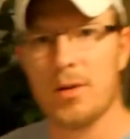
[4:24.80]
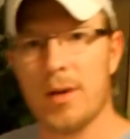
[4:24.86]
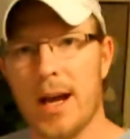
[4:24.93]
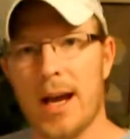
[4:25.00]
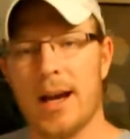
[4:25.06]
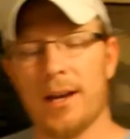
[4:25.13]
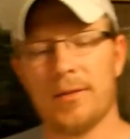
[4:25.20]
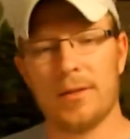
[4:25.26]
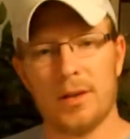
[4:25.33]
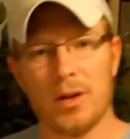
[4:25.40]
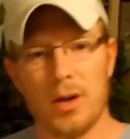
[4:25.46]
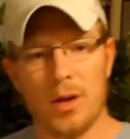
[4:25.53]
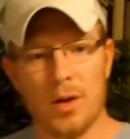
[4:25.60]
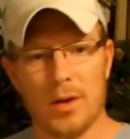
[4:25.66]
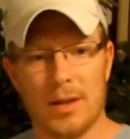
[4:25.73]
have,
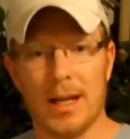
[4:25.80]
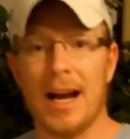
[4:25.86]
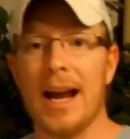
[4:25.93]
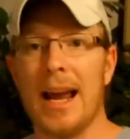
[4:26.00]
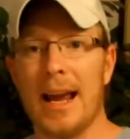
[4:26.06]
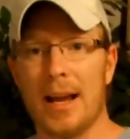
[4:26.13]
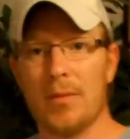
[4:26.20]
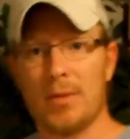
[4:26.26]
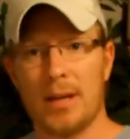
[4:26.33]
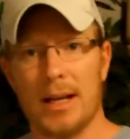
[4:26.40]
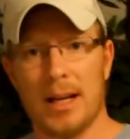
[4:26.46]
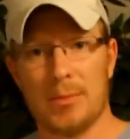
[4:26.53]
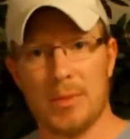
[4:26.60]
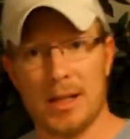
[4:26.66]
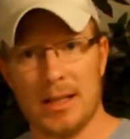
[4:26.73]
that I had when I
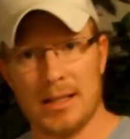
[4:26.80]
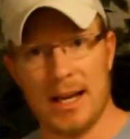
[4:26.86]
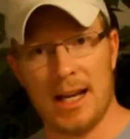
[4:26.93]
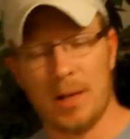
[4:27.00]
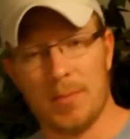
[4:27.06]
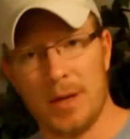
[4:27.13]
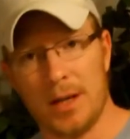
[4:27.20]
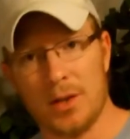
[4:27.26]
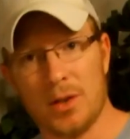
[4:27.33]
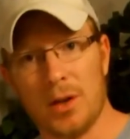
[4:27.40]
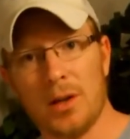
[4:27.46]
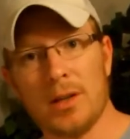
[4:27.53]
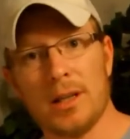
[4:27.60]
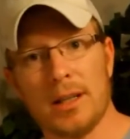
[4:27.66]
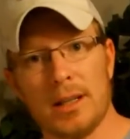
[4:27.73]
had my sciatic pain,
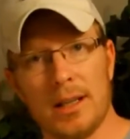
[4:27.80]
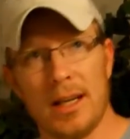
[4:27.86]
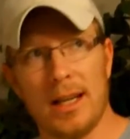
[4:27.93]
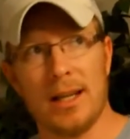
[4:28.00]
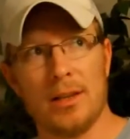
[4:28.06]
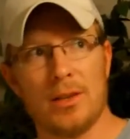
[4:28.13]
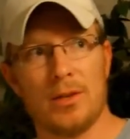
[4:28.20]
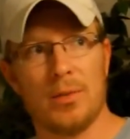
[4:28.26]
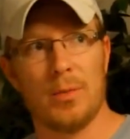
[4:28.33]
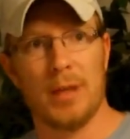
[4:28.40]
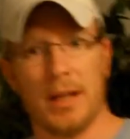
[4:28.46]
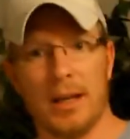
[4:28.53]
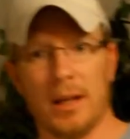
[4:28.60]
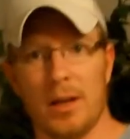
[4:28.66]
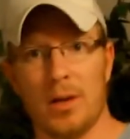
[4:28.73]
turned into
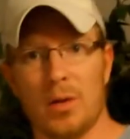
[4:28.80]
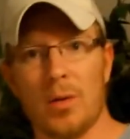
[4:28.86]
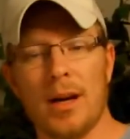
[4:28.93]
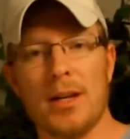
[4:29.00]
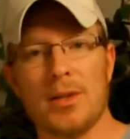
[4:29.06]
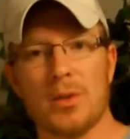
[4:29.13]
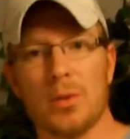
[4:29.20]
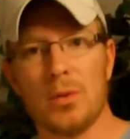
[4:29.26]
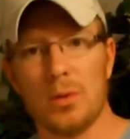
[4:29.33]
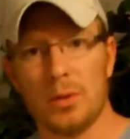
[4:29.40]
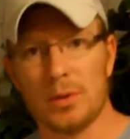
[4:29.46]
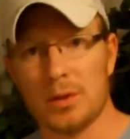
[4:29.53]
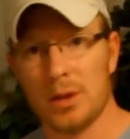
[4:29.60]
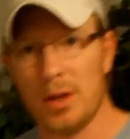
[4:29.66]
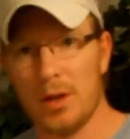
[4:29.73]
being great
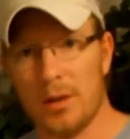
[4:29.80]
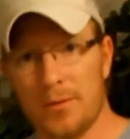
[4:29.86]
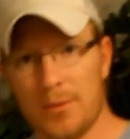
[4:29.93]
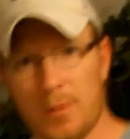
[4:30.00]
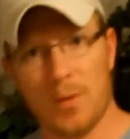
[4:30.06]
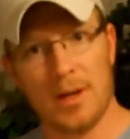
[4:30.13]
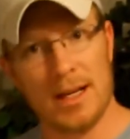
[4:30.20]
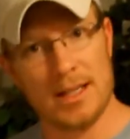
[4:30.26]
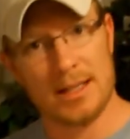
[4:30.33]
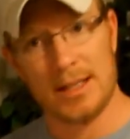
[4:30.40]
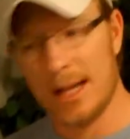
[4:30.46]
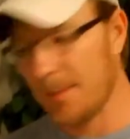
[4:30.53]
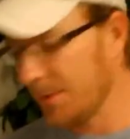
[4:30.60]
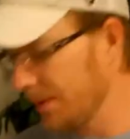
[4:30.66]
tools for when I slept.